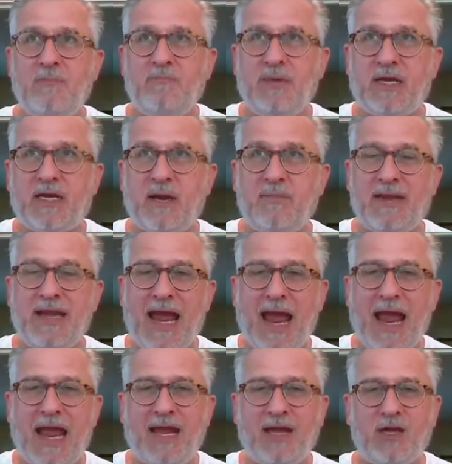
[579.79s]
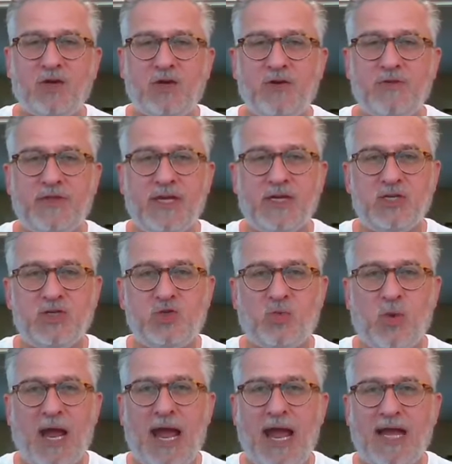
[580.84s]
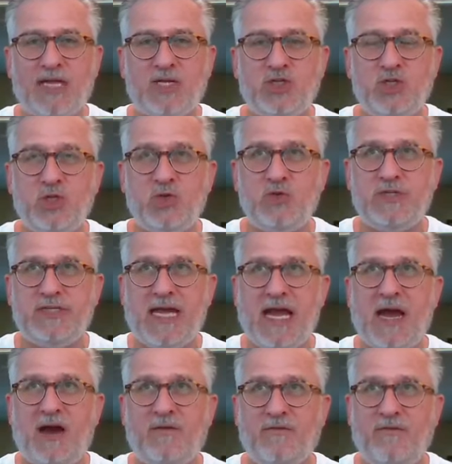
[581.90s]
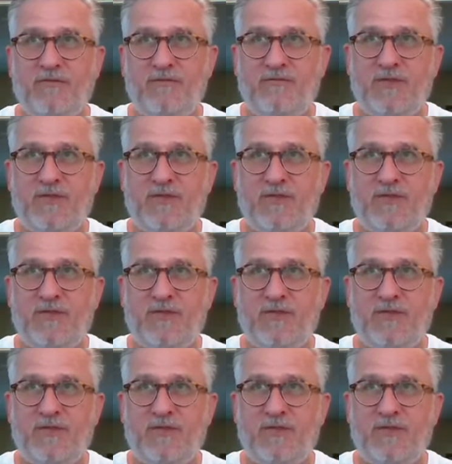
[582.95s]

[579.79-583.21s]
become an anchor that drags you down